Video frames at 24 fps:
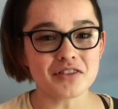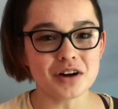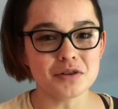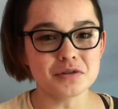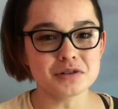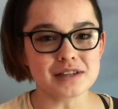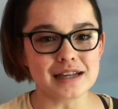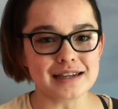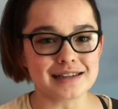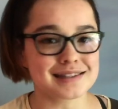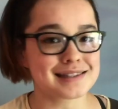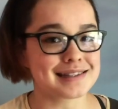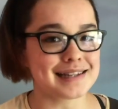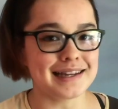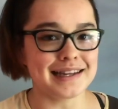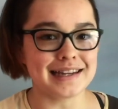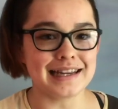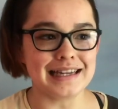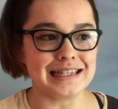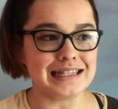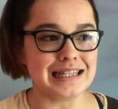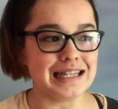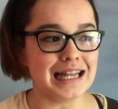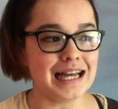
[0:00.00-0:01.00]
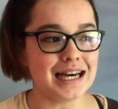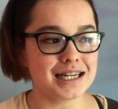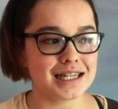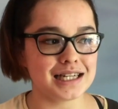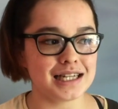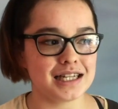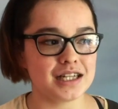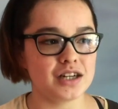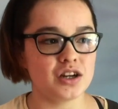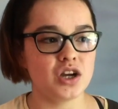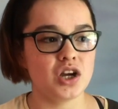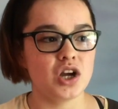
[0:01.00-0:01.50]
I was standing in
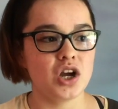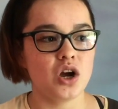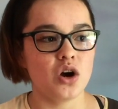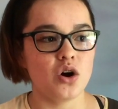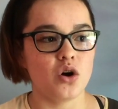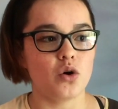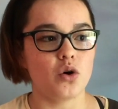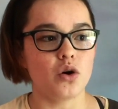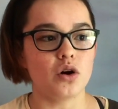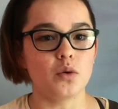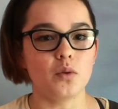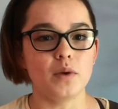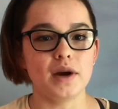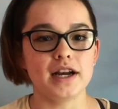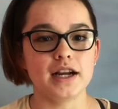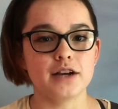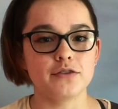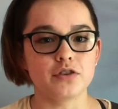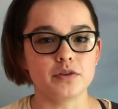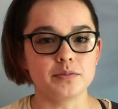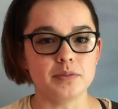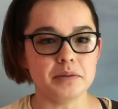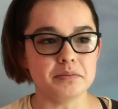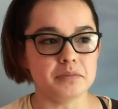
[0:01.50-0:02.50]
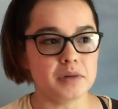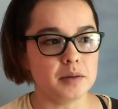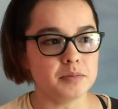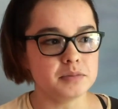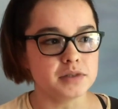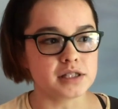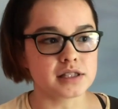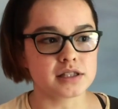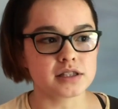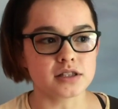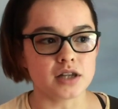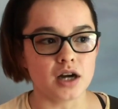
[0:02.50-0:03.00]
line or waiting for my mom
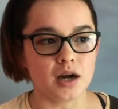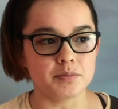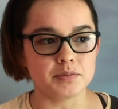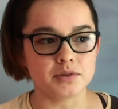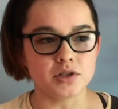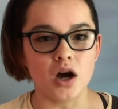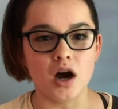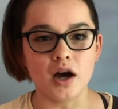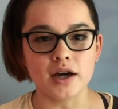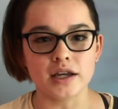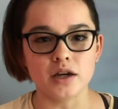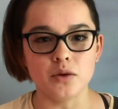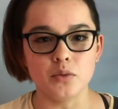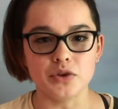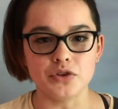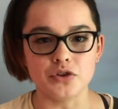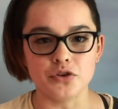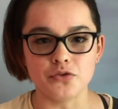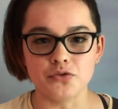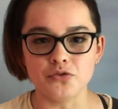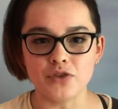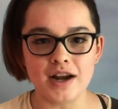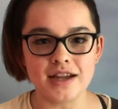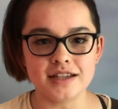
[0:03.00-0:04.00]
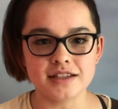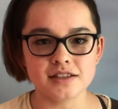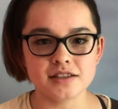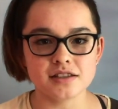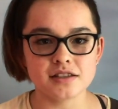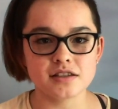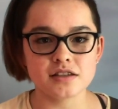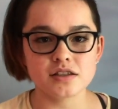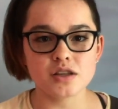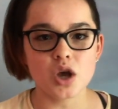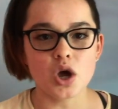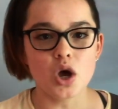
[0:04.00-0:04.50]
to stop talking with her
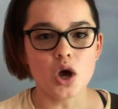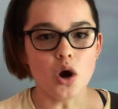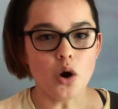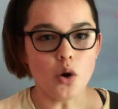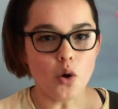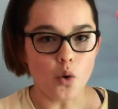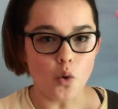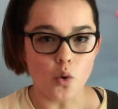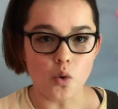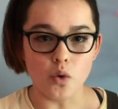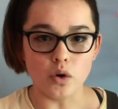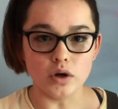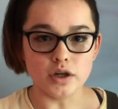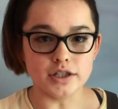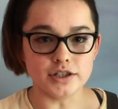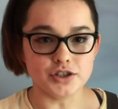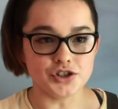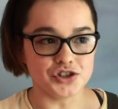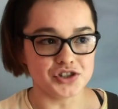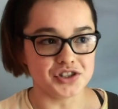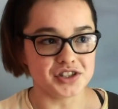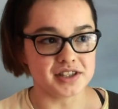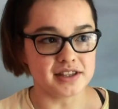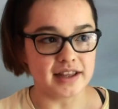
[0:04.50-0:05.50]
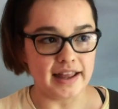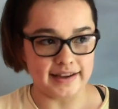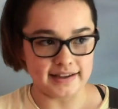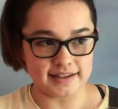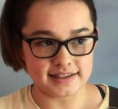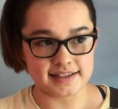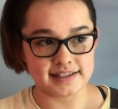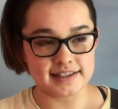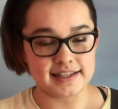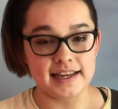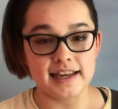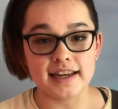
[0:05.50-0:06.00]
friends or just
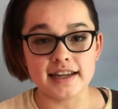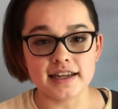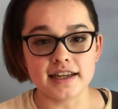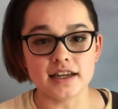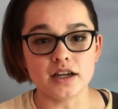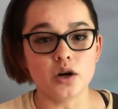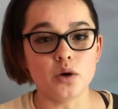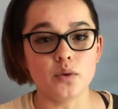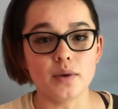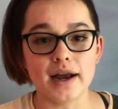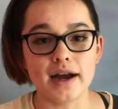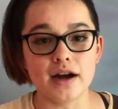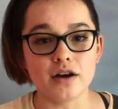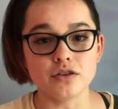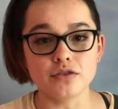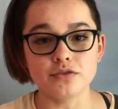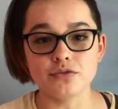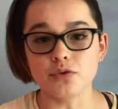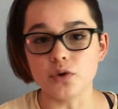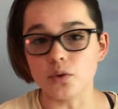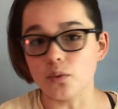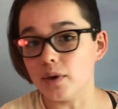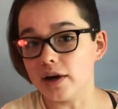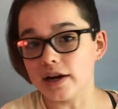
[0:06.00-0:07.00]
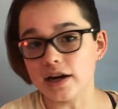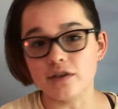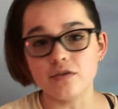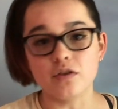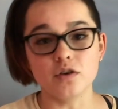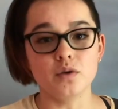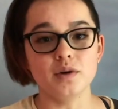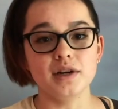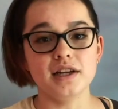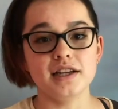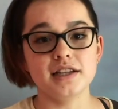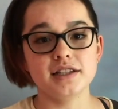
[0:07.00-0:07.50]
standing around for whatever
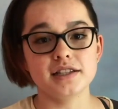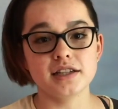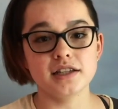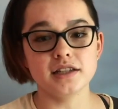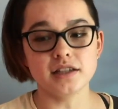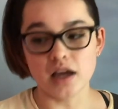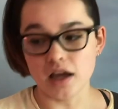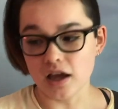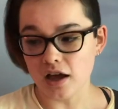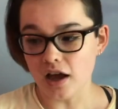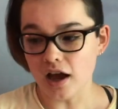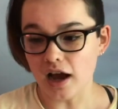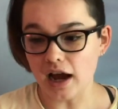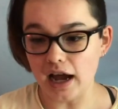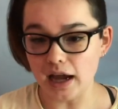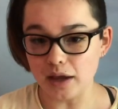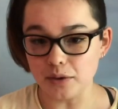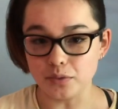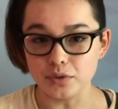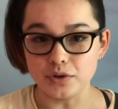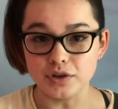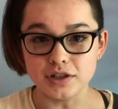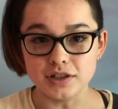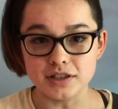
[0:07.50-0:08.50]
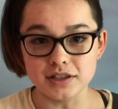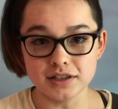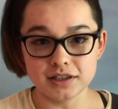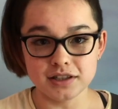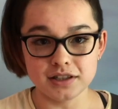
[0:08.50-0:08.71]
reason, I would